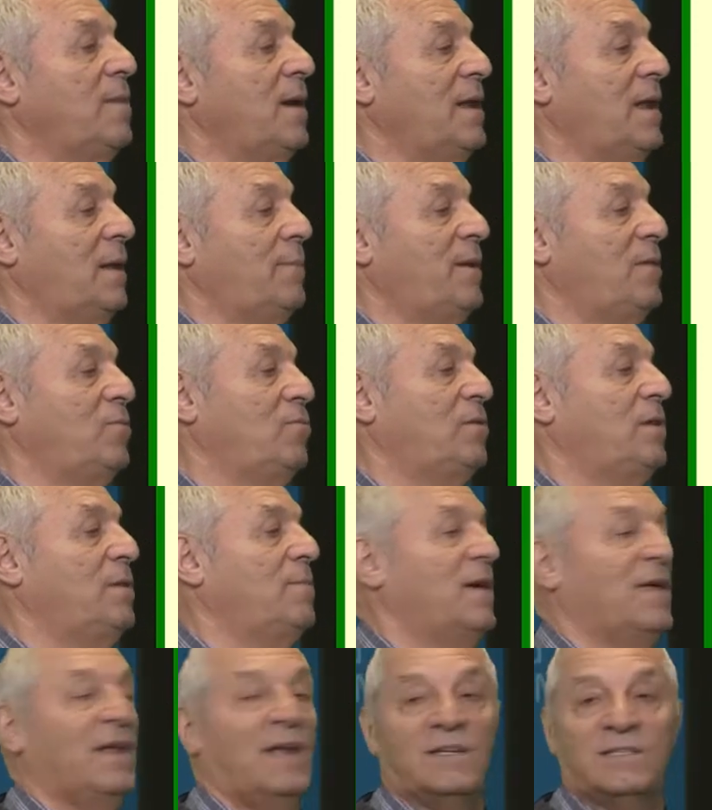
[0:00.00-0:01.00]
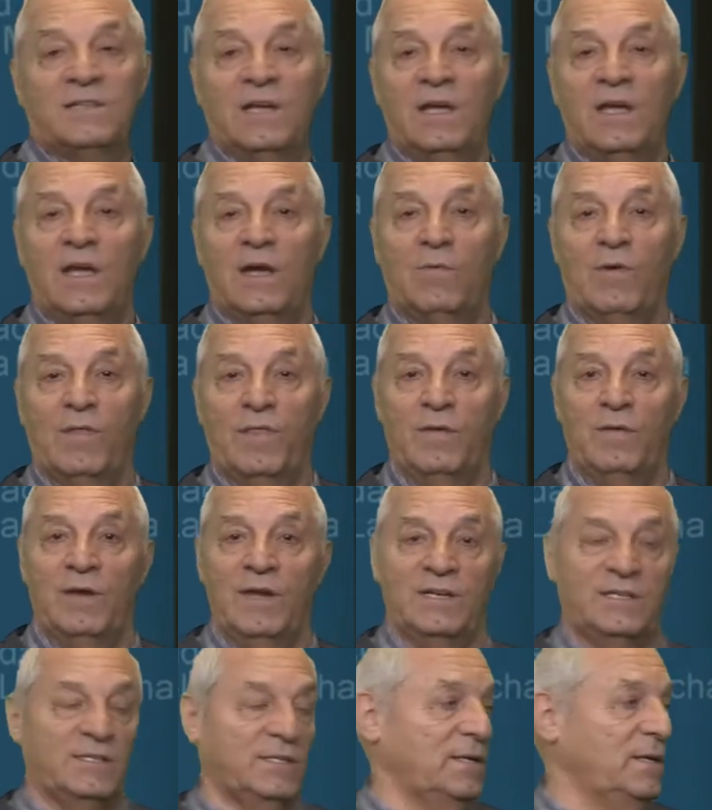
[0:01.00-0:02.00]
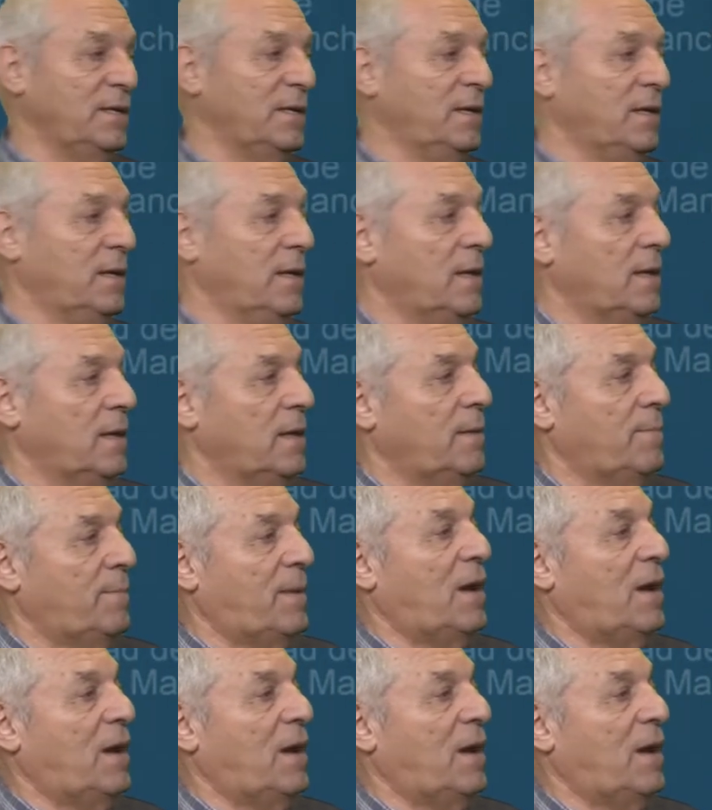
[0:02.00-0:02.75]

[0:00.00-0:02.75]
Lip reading: of the last and the penultimate of the equations,